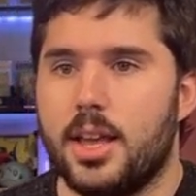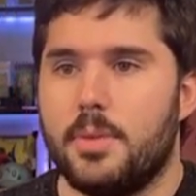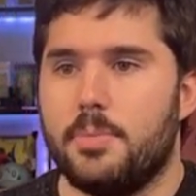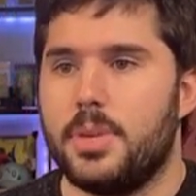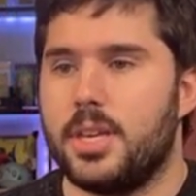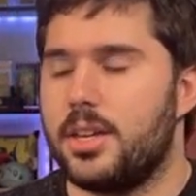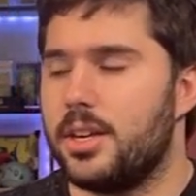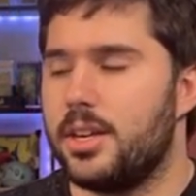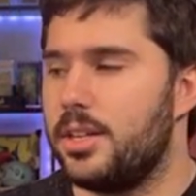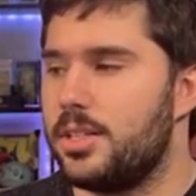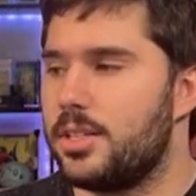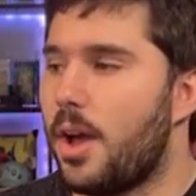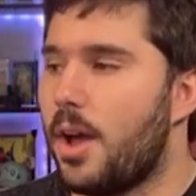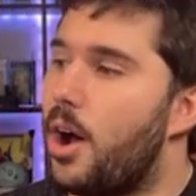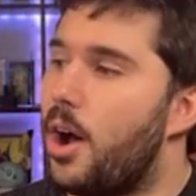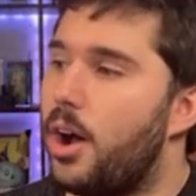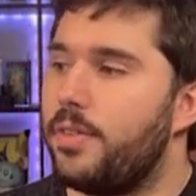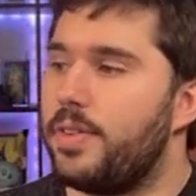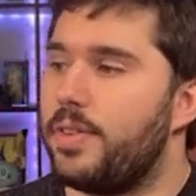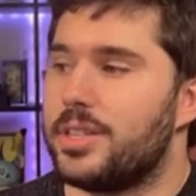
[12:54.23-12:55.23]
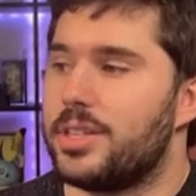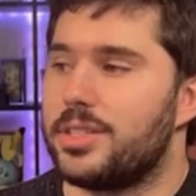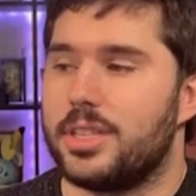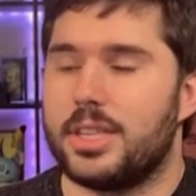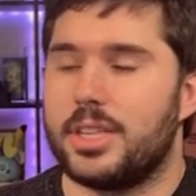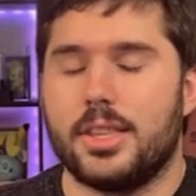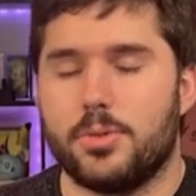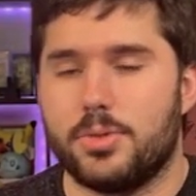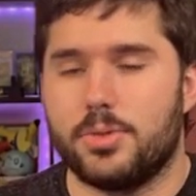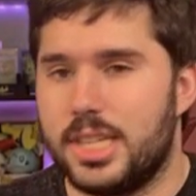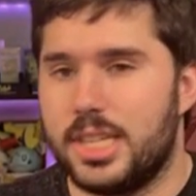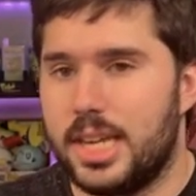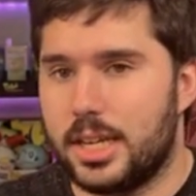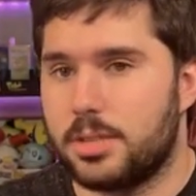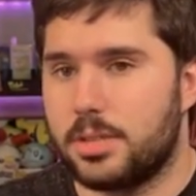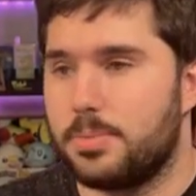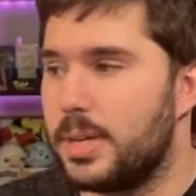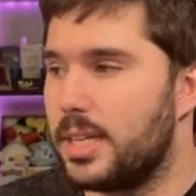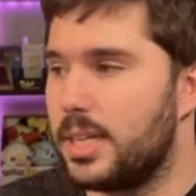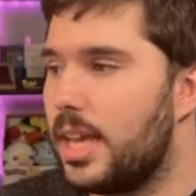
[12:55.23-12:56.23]
because obviously there was an
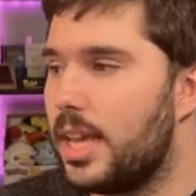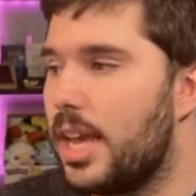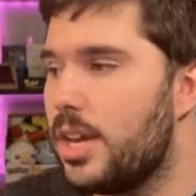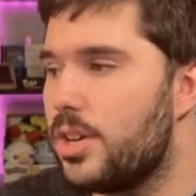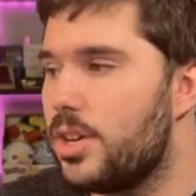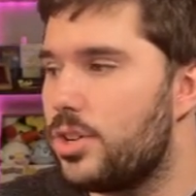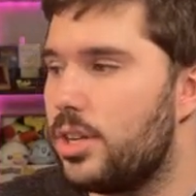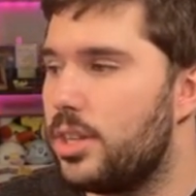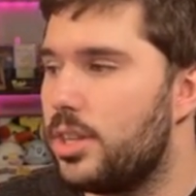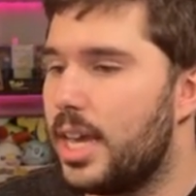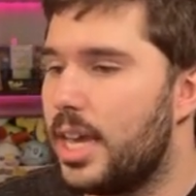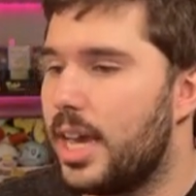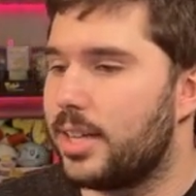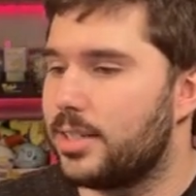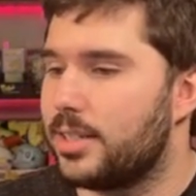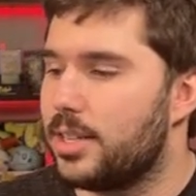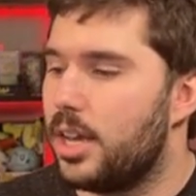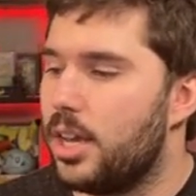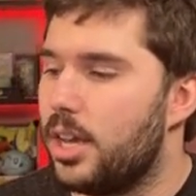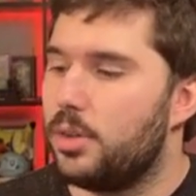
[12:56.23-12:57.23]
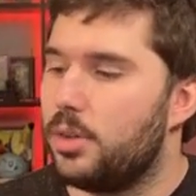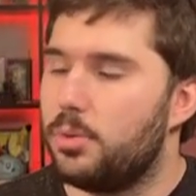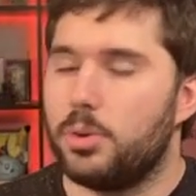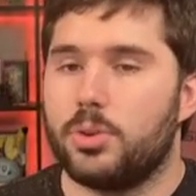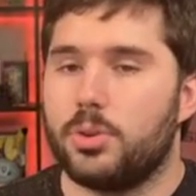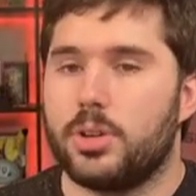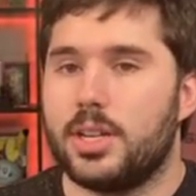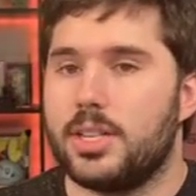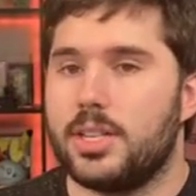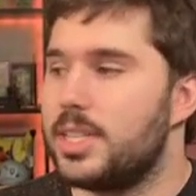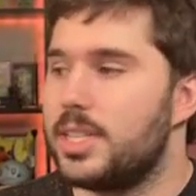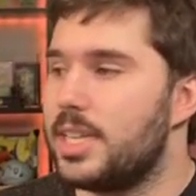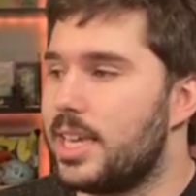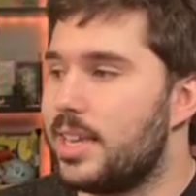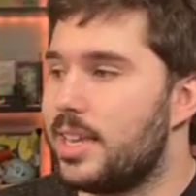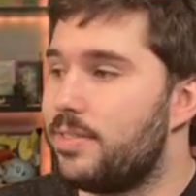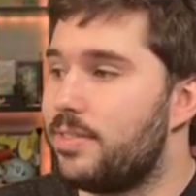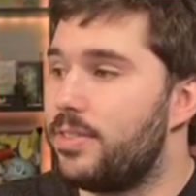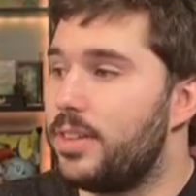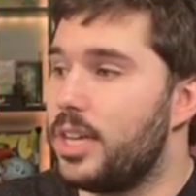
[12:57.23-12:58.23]
expectation that we were going to see
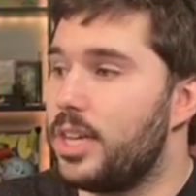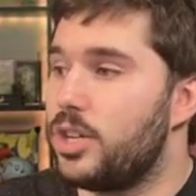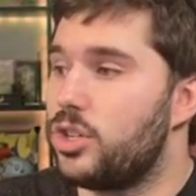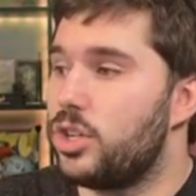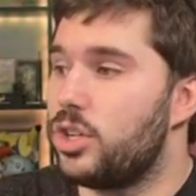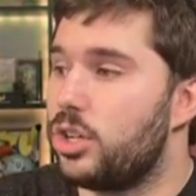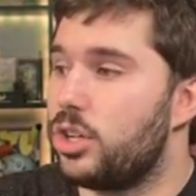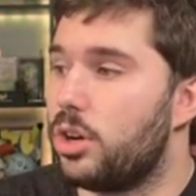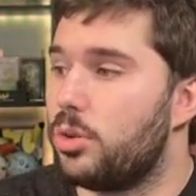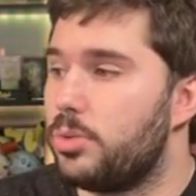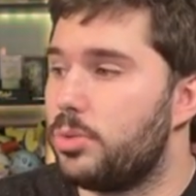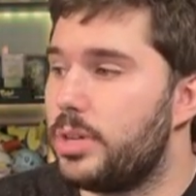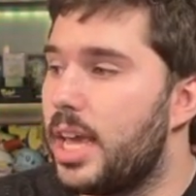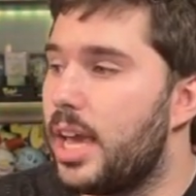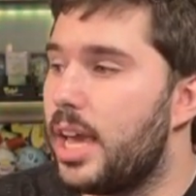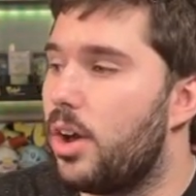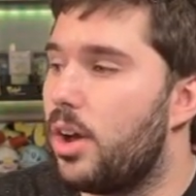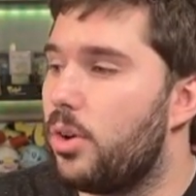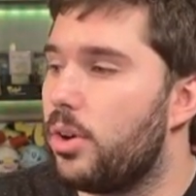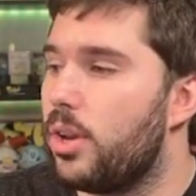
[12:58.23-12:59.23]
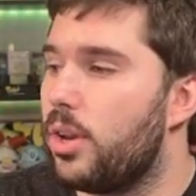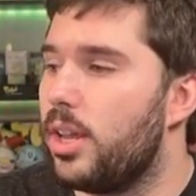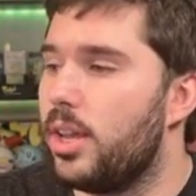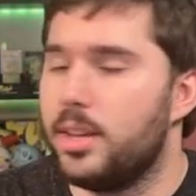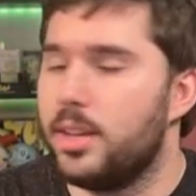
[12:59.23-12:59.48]
inflation go down.